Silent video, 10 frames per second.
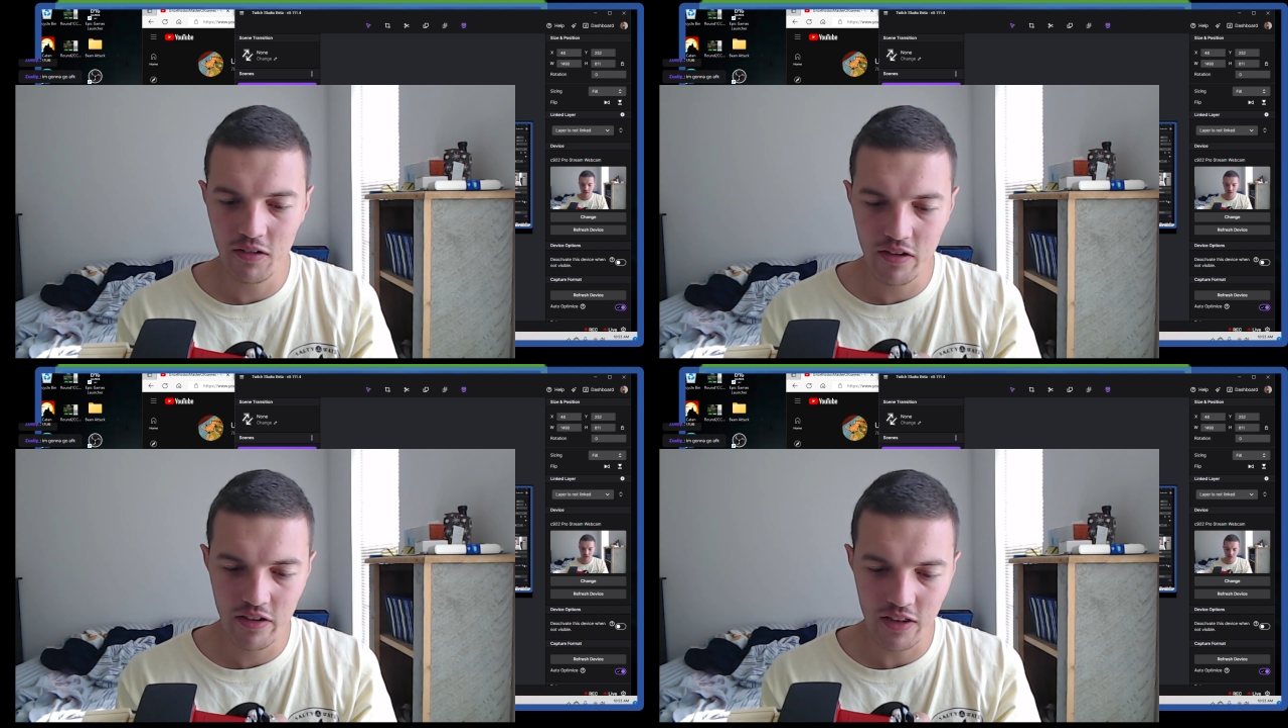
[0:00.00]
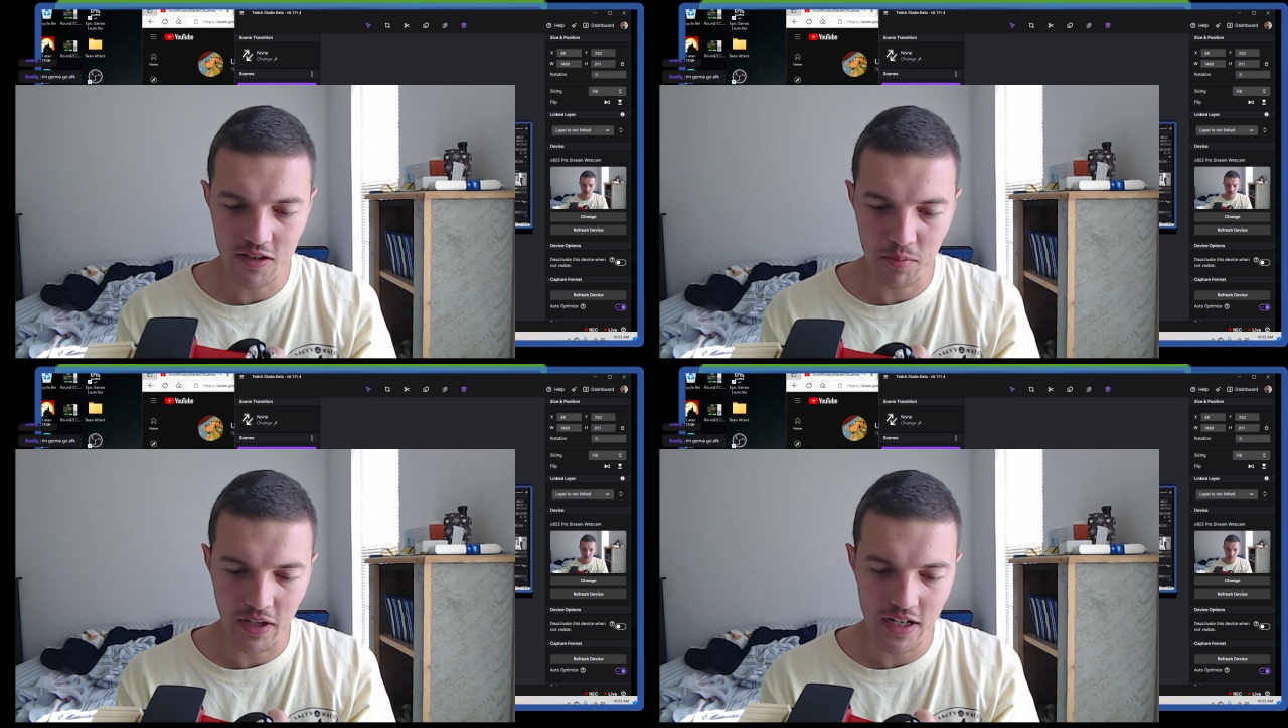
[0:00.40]
only thing
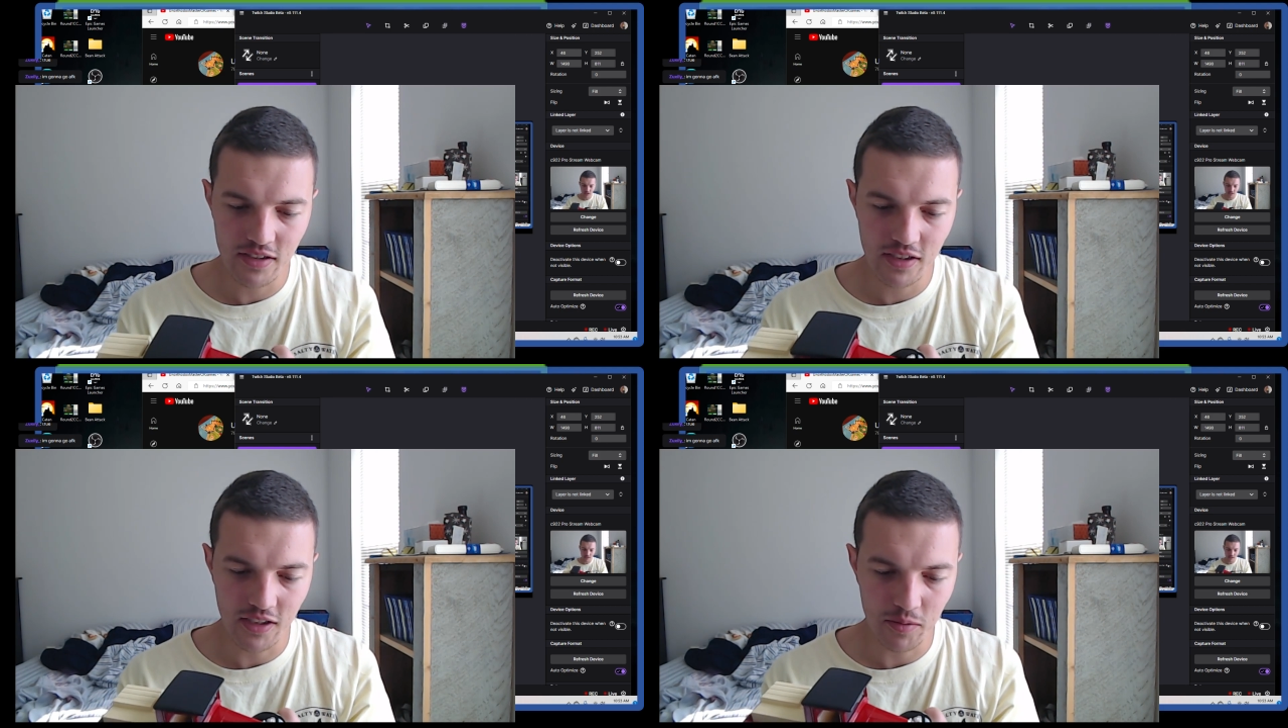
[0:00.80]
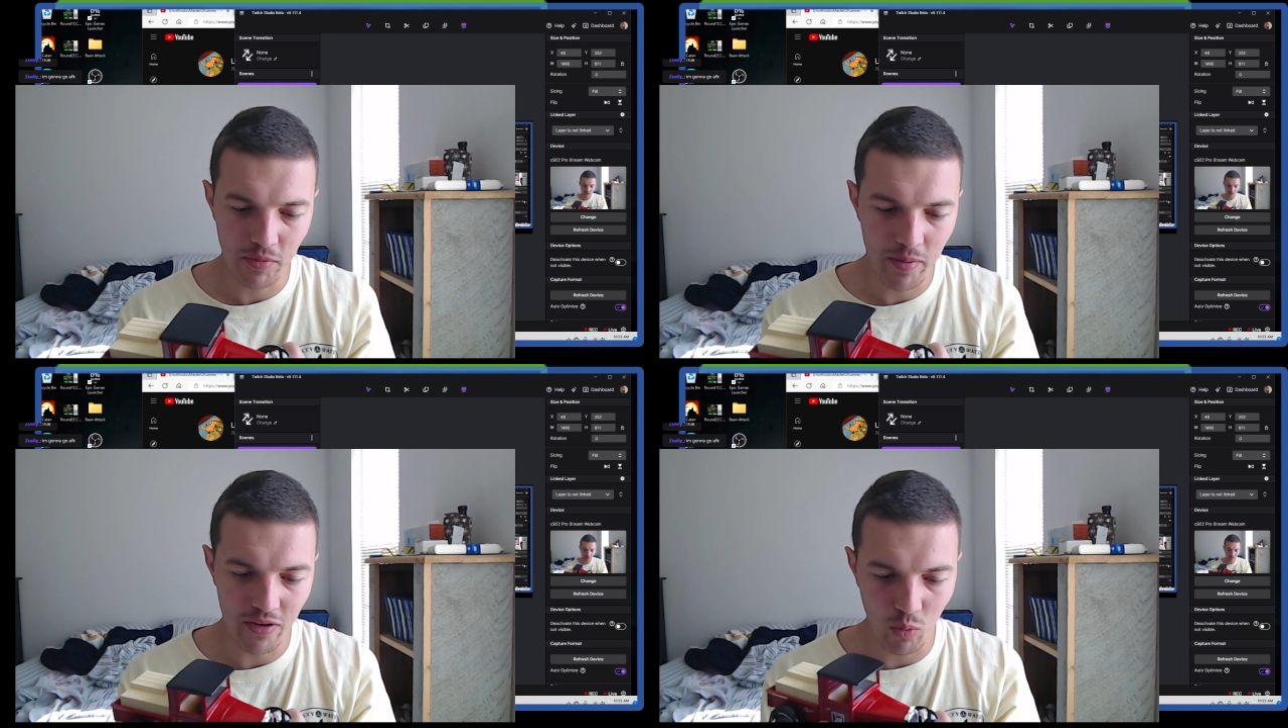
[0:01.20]
that's plastic is
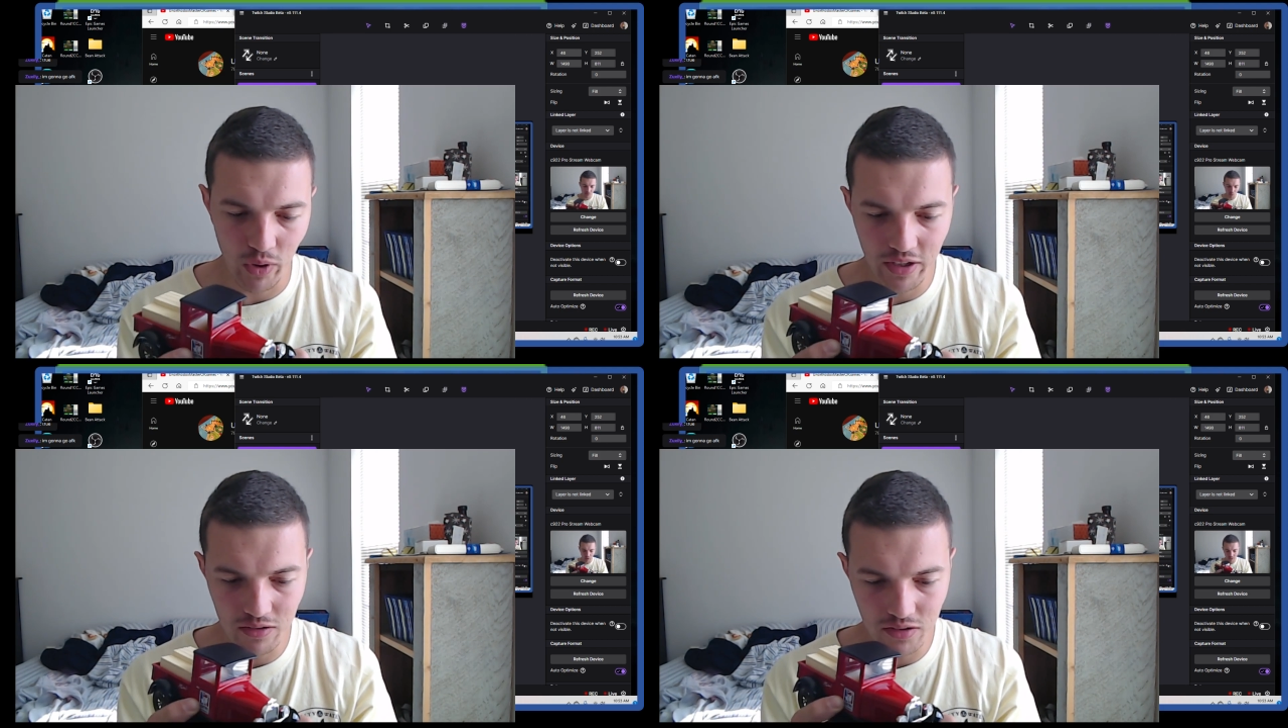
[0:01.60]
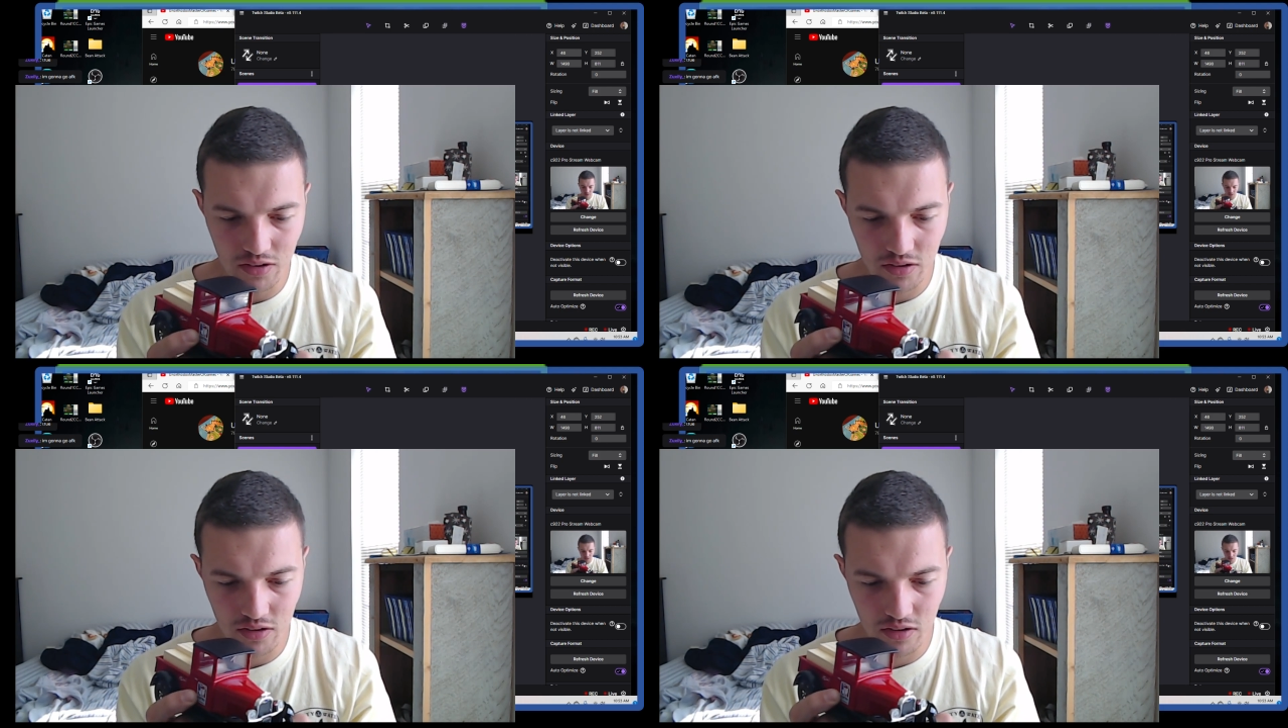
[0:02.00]
maybe the
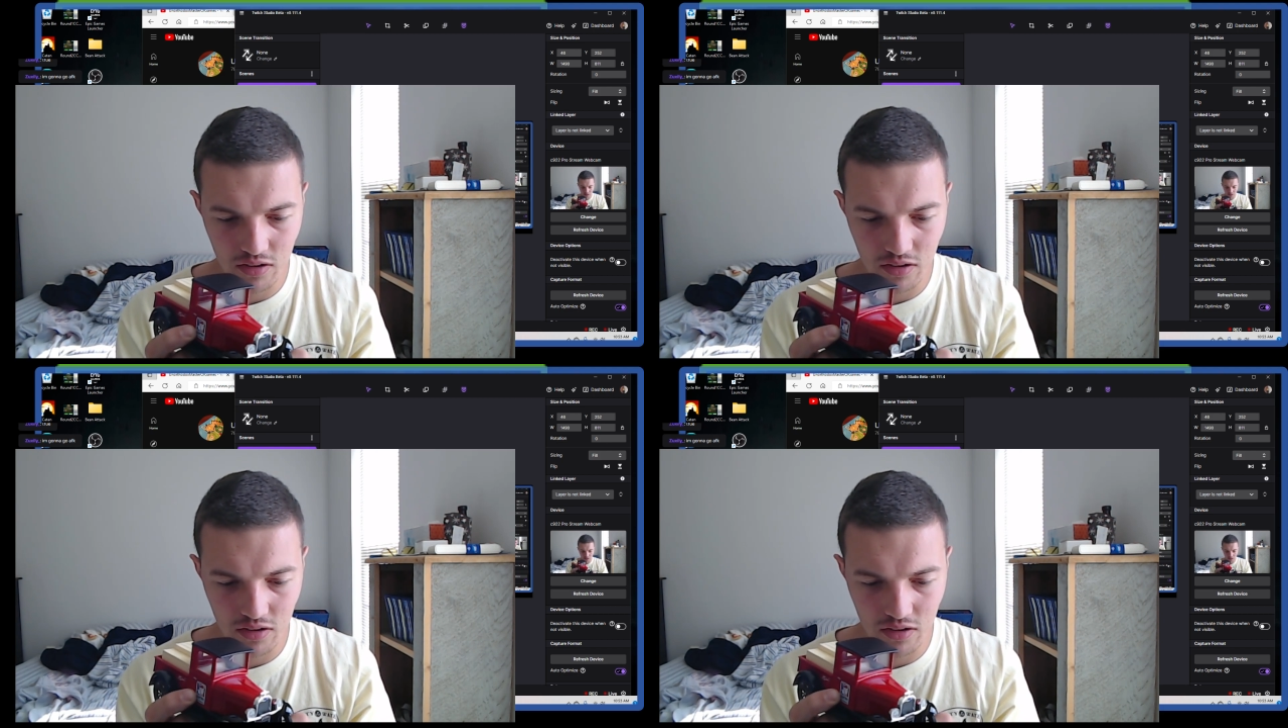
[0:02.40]
wheels.